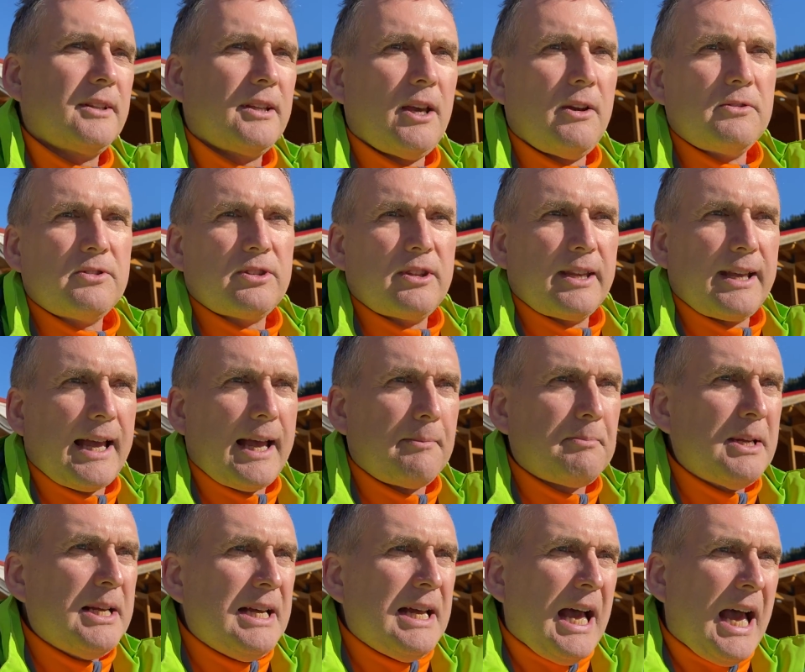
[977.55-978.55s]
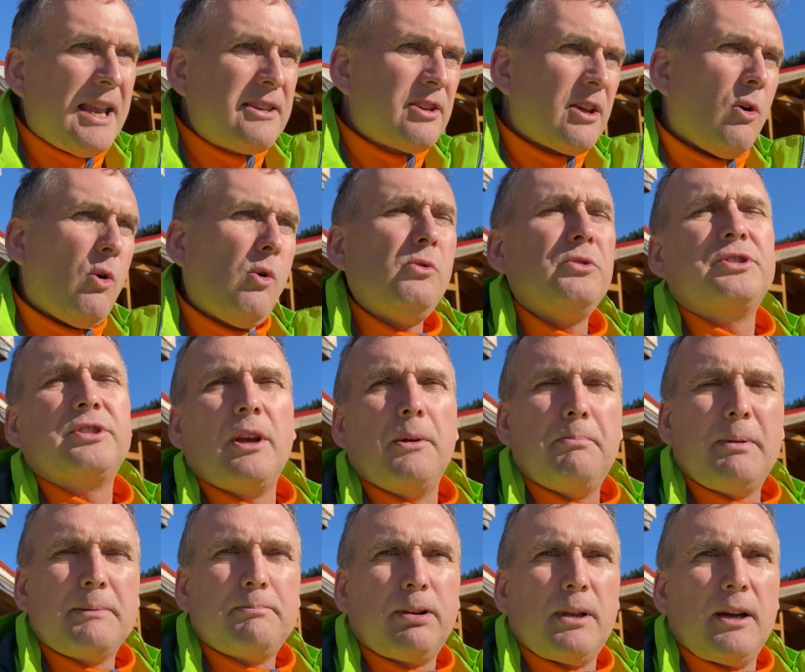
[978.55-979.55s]
Go into the app. And also a
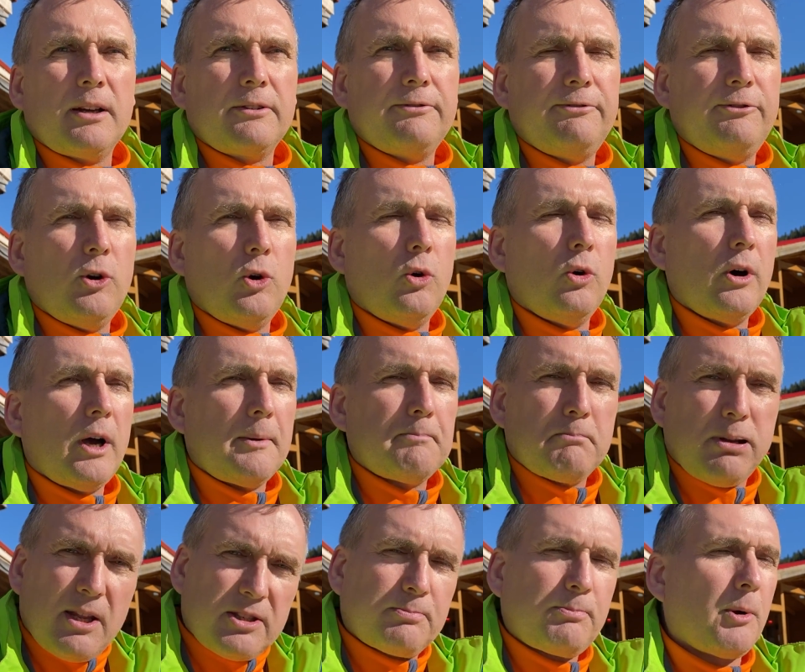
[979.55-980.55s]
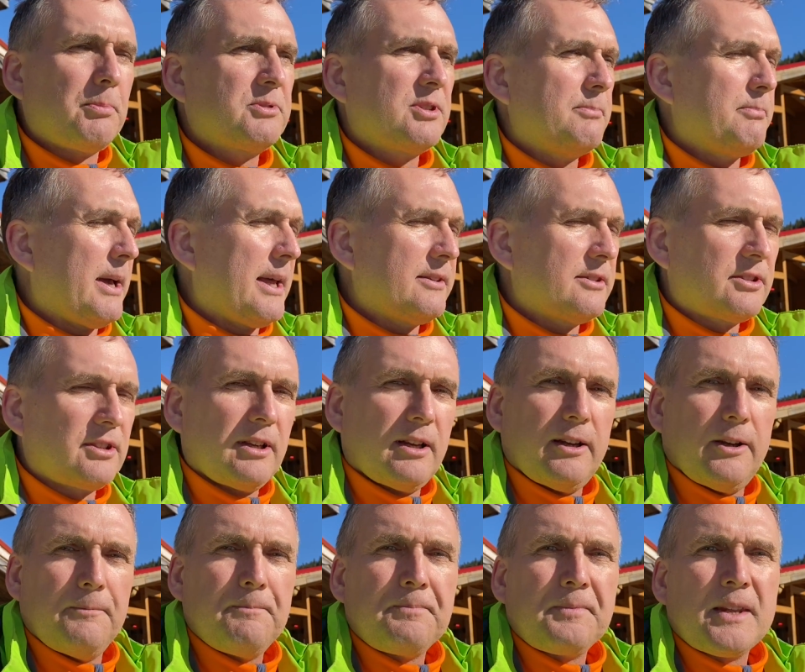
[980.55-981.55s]
big plug for
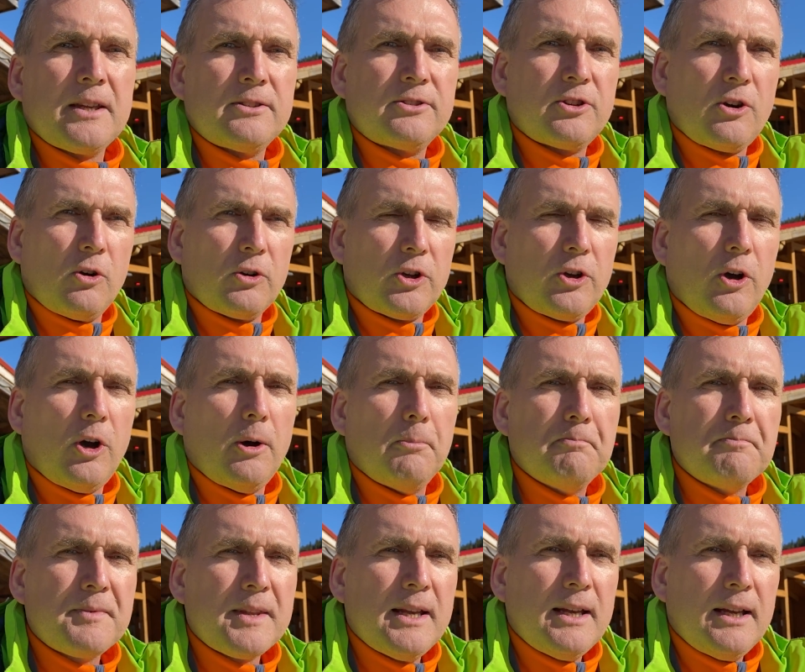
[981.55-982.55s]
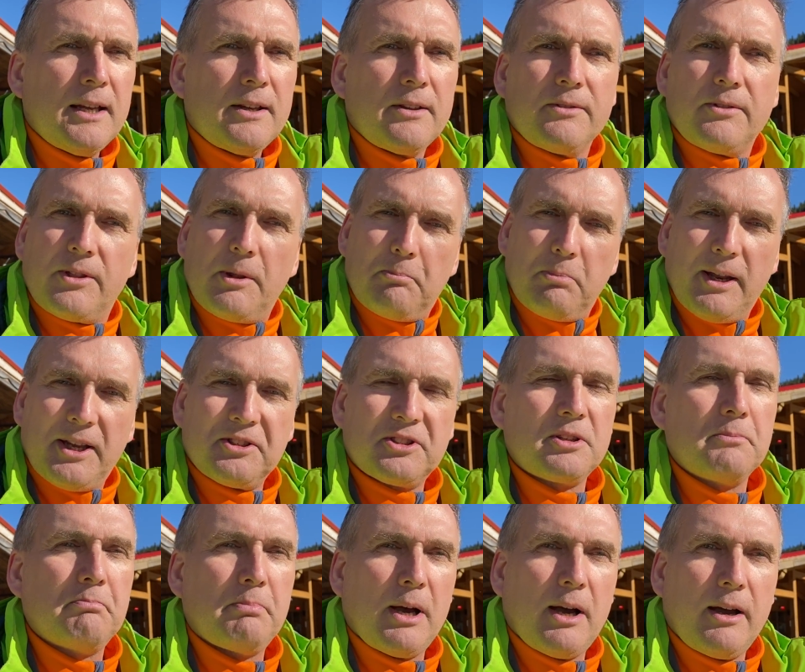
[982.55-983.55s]
pluspropertybansko.com, the place
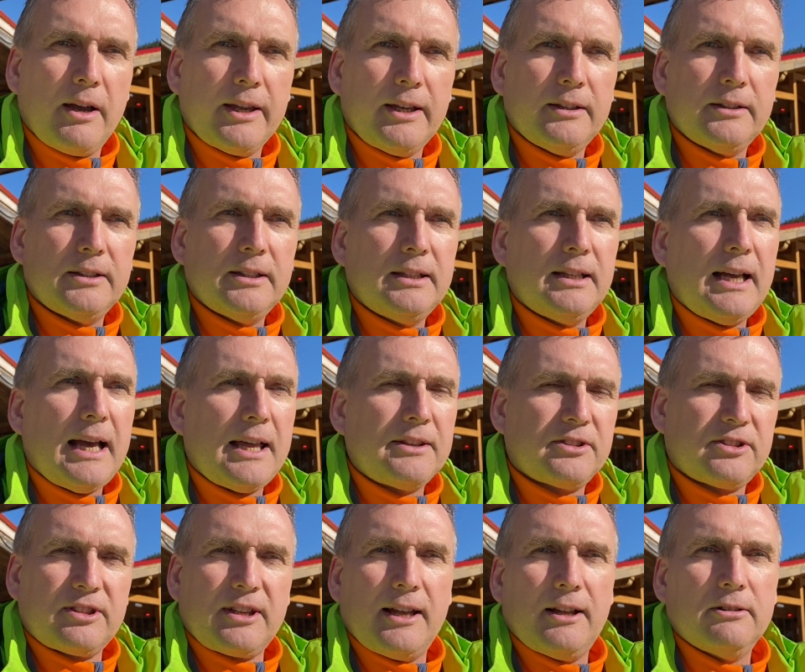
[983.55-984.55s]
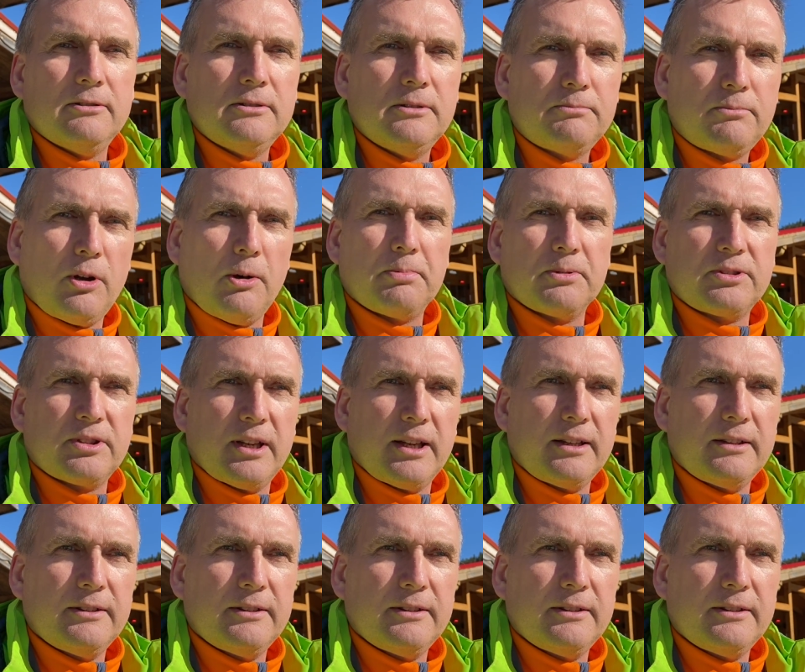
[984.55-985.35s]
to buy and sell property.